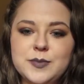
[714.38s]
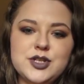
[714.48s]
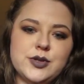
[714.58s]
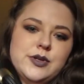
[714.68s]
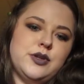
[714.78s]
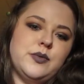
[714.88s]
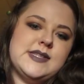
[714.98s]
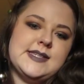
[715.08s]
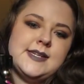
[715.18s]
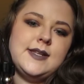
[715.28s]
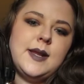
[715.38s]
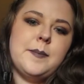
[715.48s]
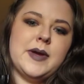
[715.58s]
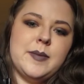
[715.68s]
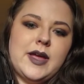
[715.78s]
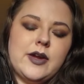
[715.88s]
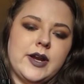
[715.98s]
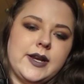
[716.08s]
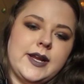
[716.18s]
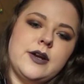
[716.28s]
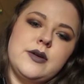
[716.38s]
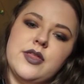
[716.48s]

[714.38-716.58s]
to be showing you what's in my bag right now.